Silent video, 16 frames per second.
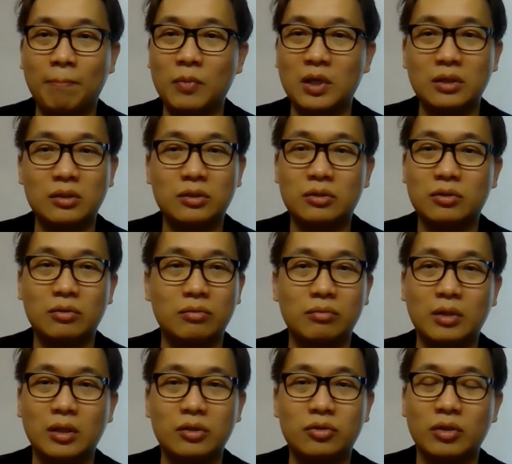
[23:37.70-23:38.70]

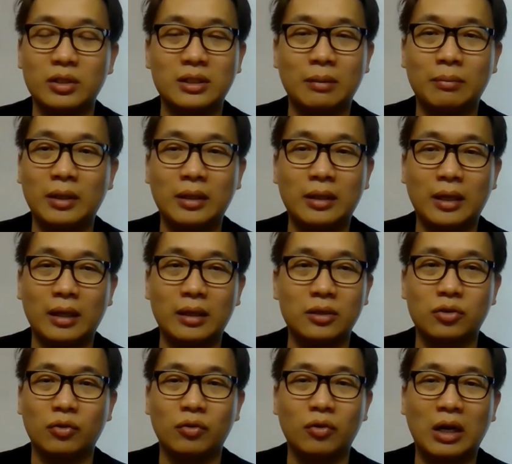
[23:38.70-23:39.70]
it's not something that
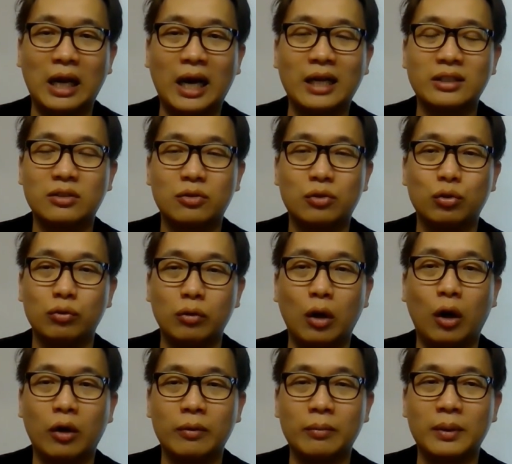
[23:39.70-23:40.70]
is going to last too
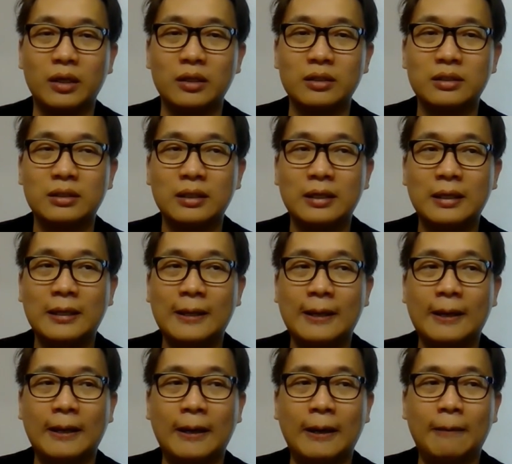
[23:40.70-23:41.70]
long, because
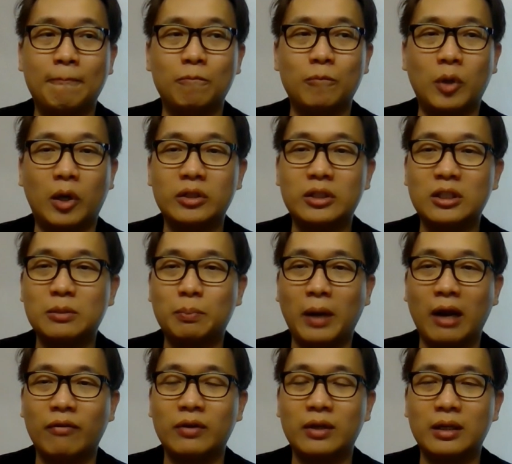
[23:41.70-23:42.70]
all these
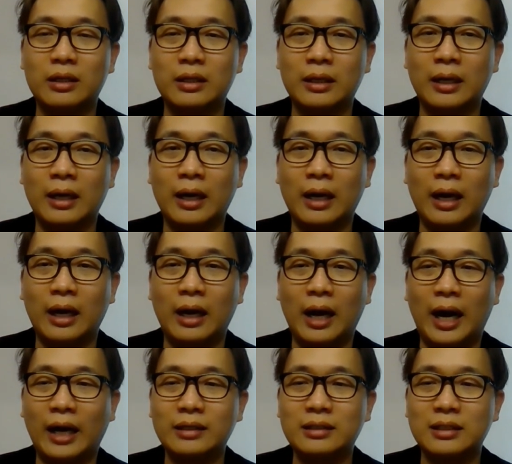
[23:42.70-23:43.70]
private
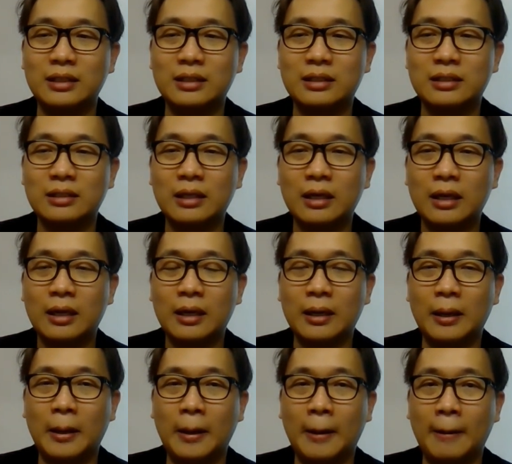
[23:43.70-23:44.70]
artists,
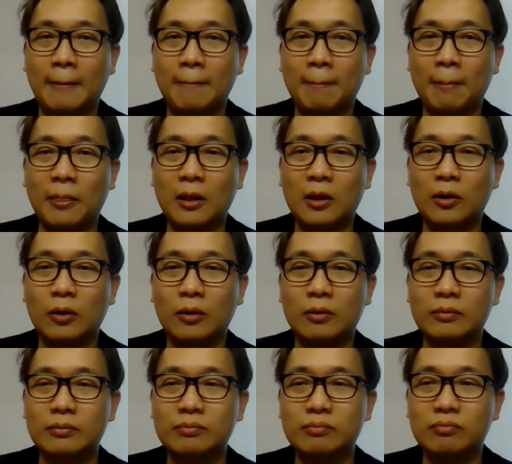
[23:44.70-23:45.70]

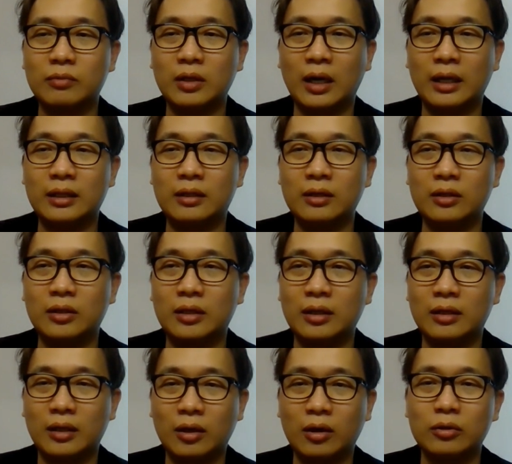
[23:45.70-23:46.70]
they
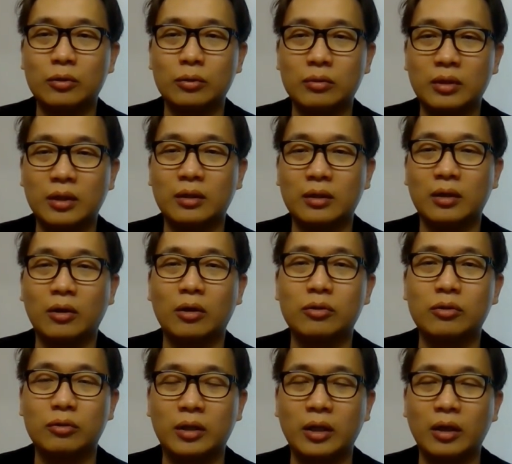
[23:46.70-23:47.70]
got
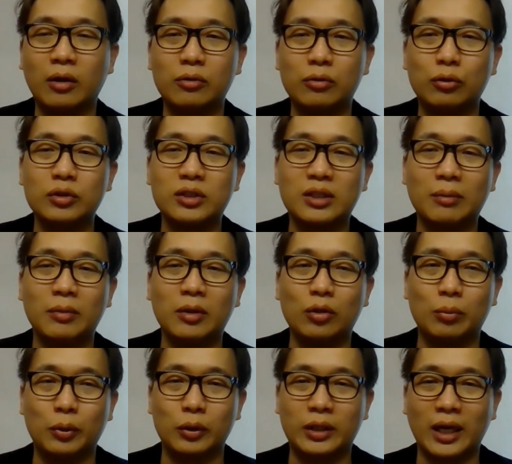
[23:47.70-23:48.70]
to do something to
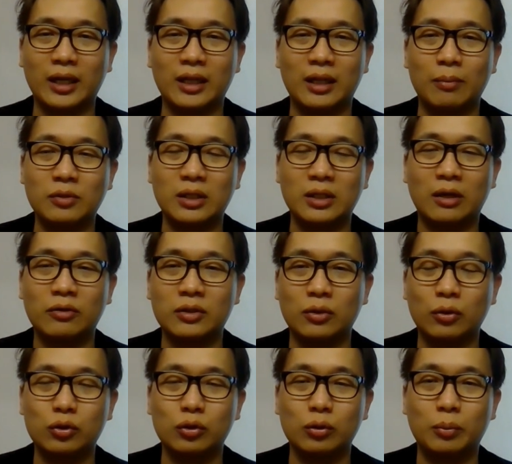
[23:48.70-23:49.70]
protect themselves and
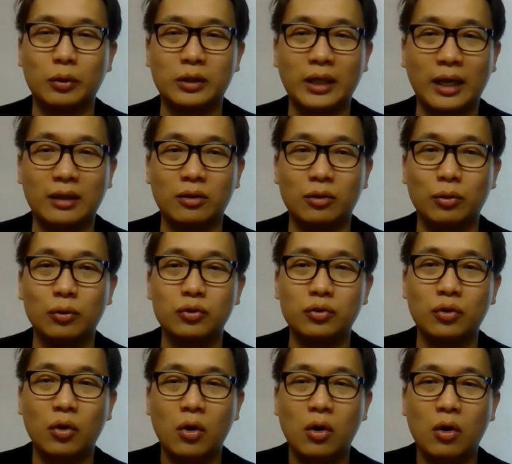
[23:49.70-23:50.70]
also protect those
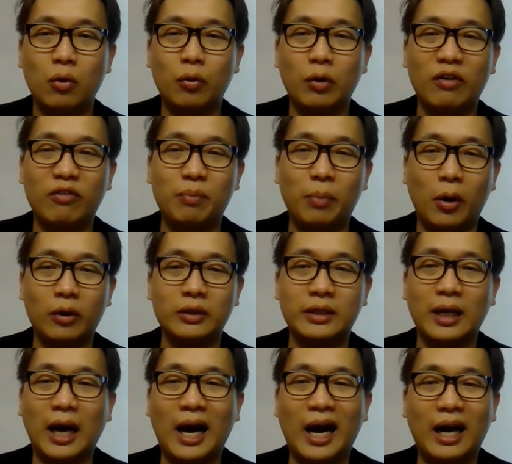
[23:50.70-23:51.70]
who have bought
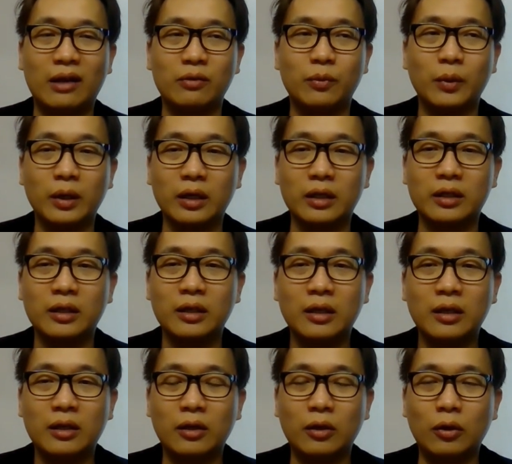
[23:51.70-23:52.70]
their artwork.
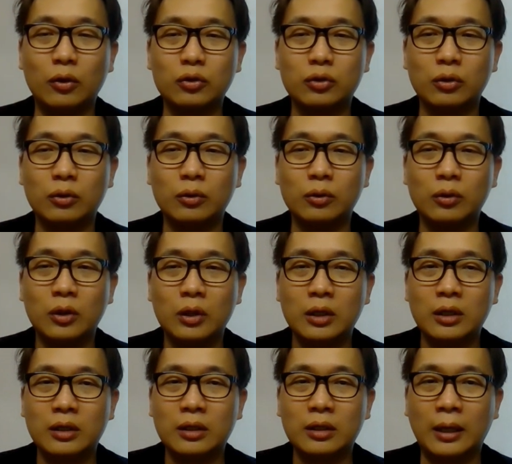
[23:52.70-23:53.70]
You know, so
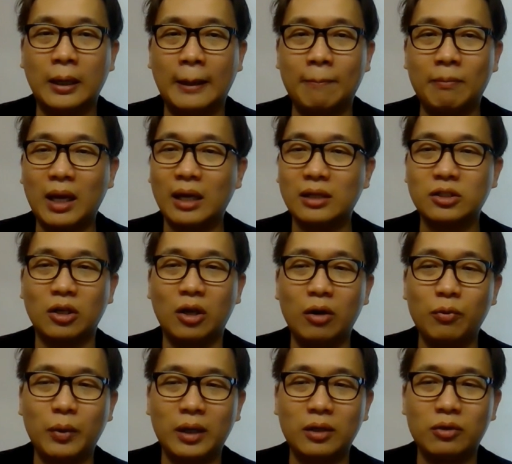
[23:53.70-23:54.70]
it has a
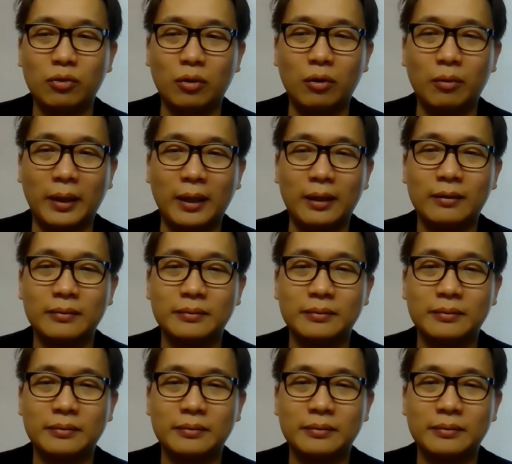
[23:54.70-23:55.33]
long way to go, man.